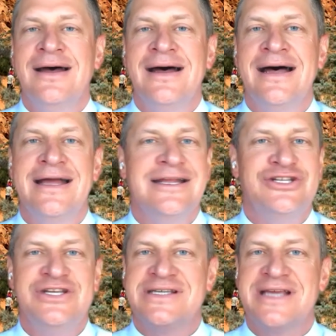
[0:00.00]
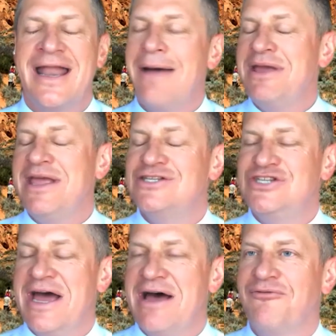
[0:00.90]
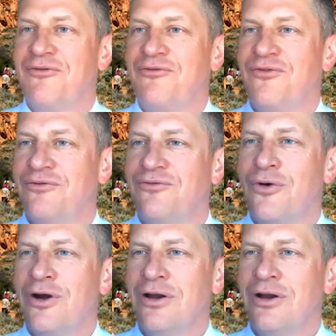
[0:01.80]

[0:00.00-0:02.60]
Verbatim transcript: uh, she's got how many kids do you have? Four. four.